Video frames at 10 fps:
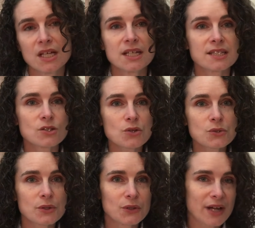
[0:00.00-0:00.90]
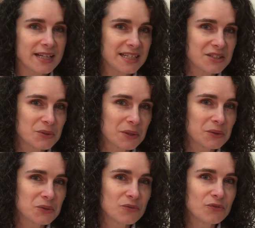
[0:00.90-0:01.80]
It's also a good idea to
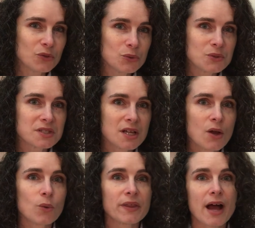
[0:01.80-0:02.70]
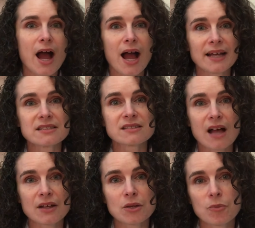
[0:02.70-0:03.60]
include foods with a high
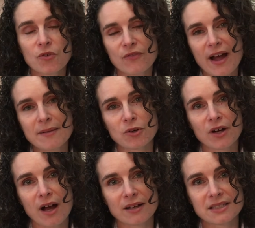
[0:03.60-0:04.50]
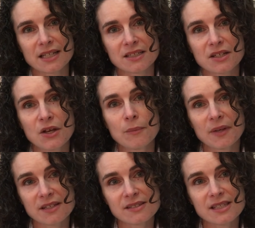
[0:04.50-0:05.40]
soluble fiber content
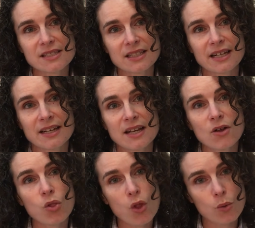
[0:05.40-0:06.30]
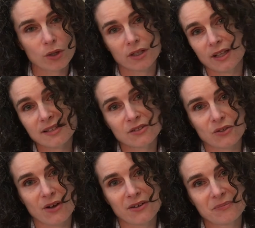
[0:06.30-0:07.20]
because this can lower
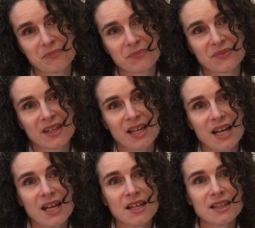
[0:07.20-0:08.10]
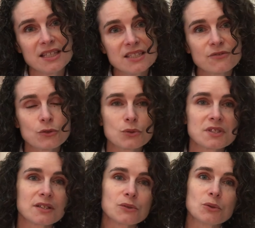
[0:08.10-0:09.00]
cholesterol. These foods
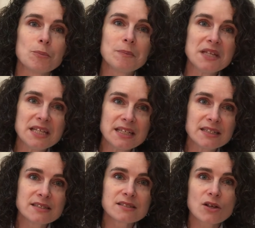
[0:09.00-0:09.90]
include beans,